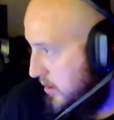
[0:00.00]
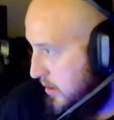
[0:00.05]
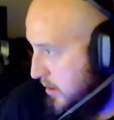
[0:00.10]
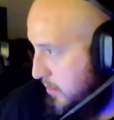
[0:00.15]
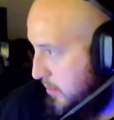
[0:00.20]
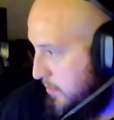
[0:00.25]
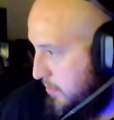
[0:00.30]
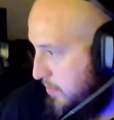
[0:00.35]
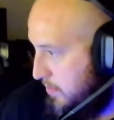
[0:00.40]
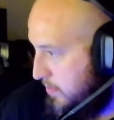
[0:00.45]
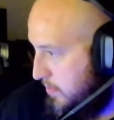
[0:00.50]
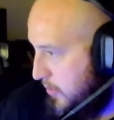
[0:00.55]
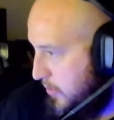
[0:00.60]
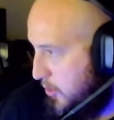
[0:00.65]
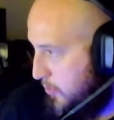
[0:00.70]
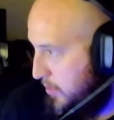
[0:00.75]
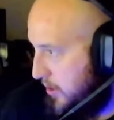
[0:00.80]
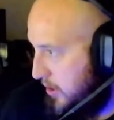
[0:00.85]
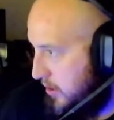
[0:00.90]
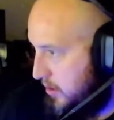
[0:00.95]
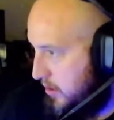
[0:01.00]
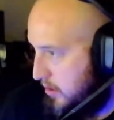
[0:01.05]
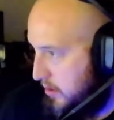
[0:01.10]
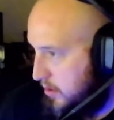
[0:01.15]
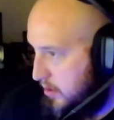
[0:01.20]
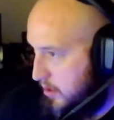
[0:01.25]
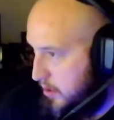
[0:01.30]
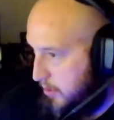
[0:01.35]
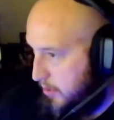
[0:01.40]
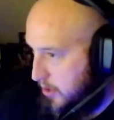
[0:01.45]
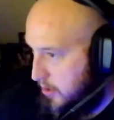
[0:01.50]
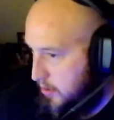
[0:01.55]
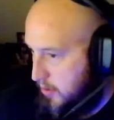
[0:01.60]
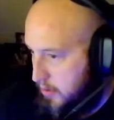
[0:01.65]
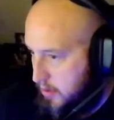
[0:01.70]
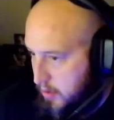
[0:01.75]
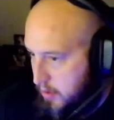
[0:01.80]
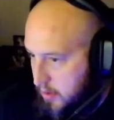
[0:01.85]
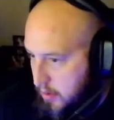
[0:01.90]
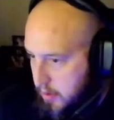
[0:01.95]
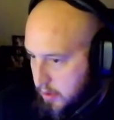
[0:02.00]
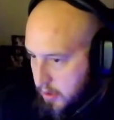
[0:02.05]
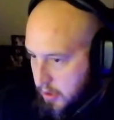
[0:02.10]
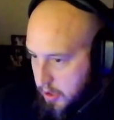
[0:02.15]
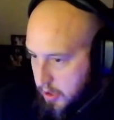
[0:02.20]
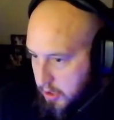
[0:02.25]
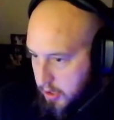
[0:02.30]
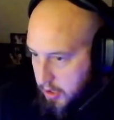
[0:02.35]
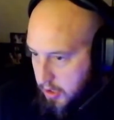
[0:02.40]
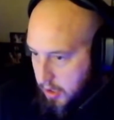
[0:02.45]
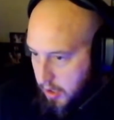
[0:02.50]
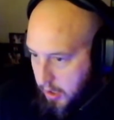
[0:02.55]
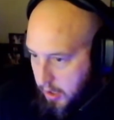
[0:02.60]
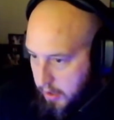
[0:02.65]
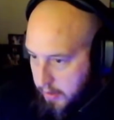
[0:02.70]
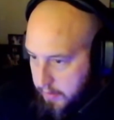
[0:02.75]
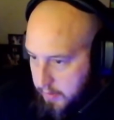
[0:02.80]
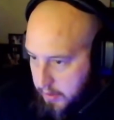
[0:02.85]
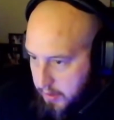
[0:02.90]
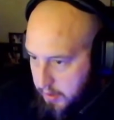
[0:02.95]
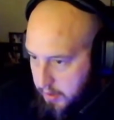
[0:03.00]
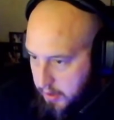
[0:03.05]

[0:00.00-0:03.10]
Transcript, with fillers: can open it? There we go. All right, and then